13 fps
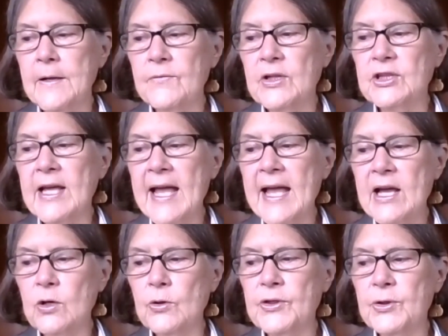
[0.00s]
that the
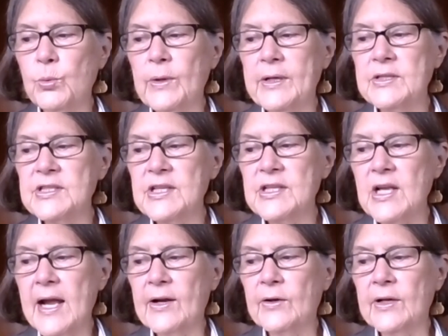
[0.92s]
health we
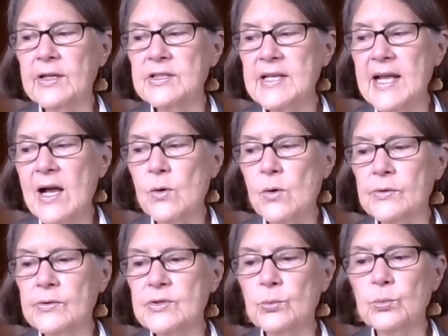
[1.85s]
desire is
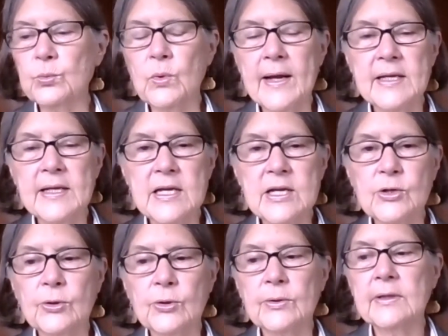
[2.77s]
ours right
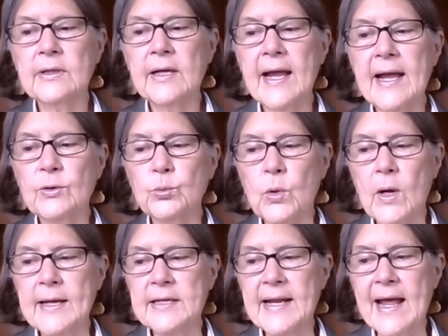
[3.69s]
here and
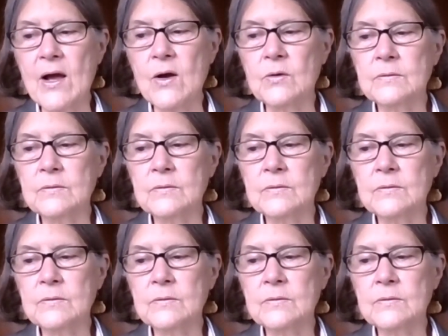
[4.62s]
right now.